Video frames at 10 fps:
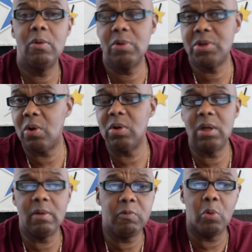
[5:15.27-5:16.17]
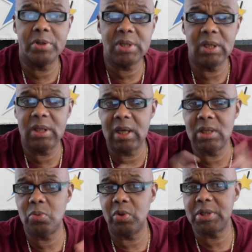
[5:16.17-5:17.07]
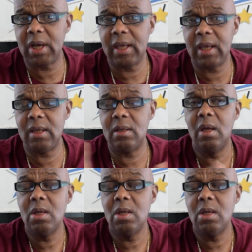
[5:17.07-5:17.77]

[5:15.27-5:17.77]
returning in 14 days, which I hate.